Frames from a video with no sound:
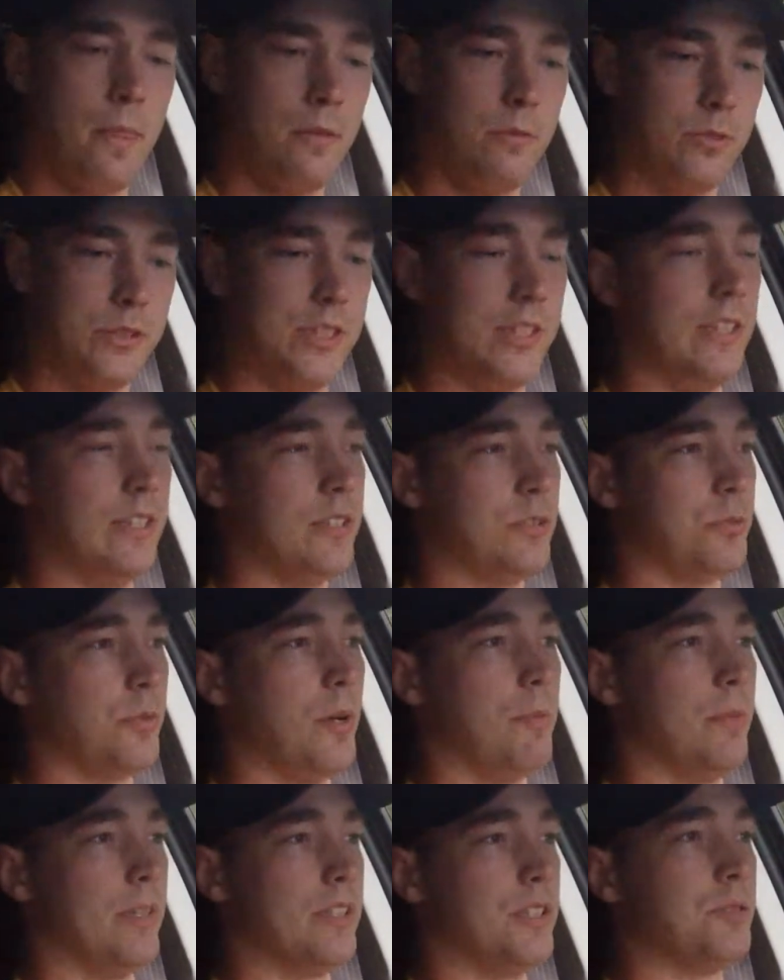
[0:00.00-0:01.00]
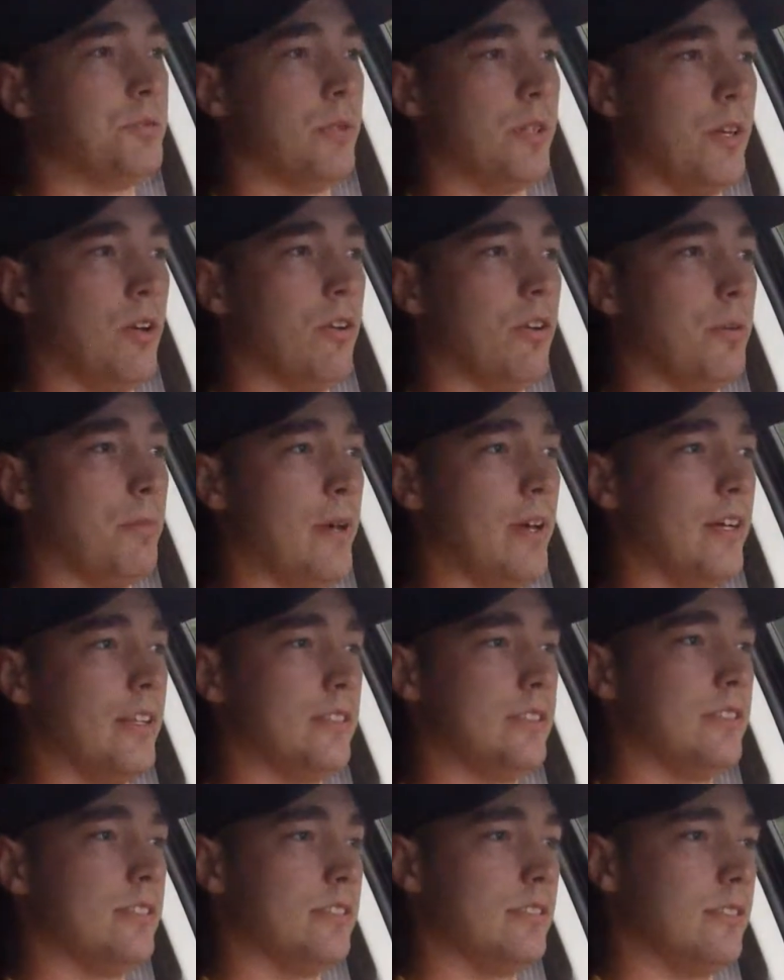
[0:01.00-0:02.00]
we seen this one missus with yoga
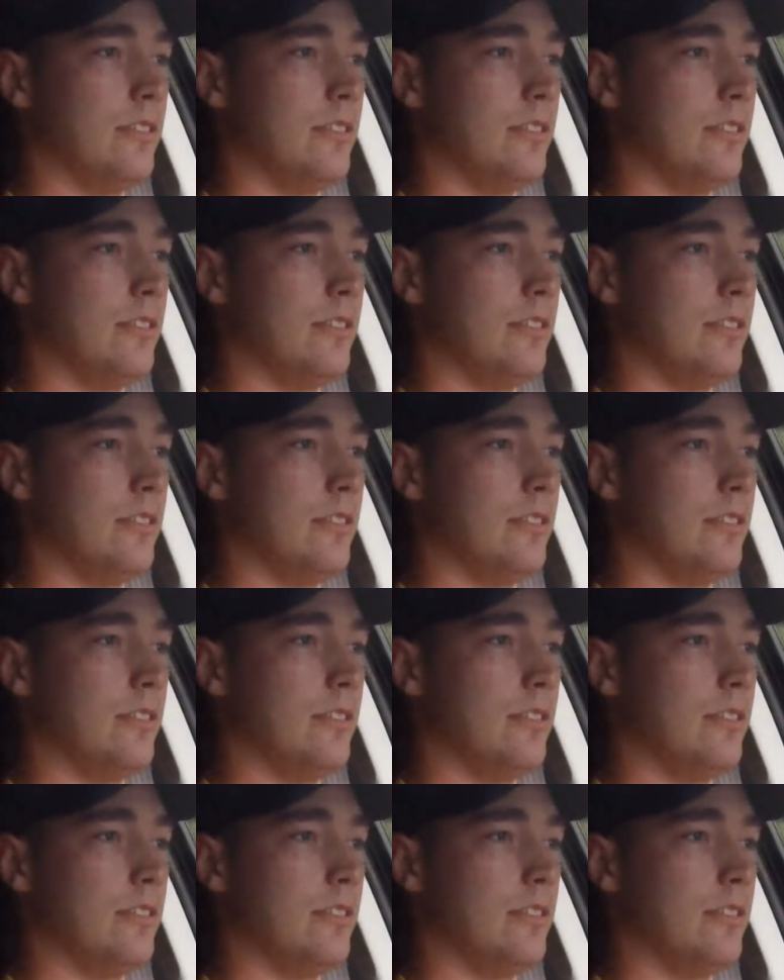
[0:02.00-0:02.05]
pants,